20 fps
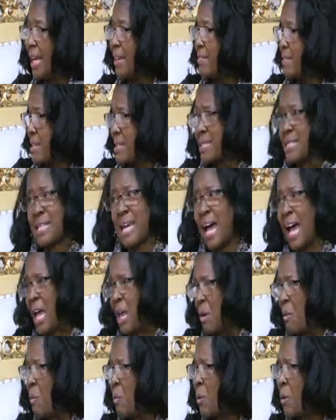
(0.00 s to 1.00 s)
in this
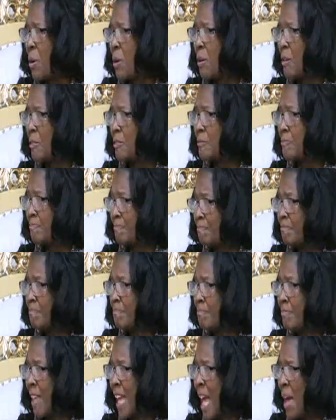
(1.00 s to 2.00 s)
dying world.
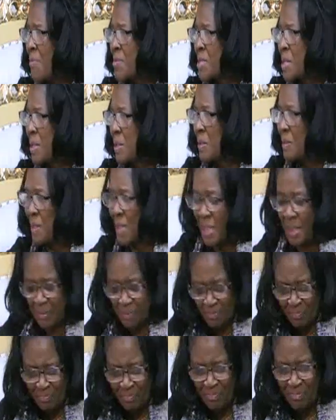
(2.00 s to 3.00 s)
Absolutely.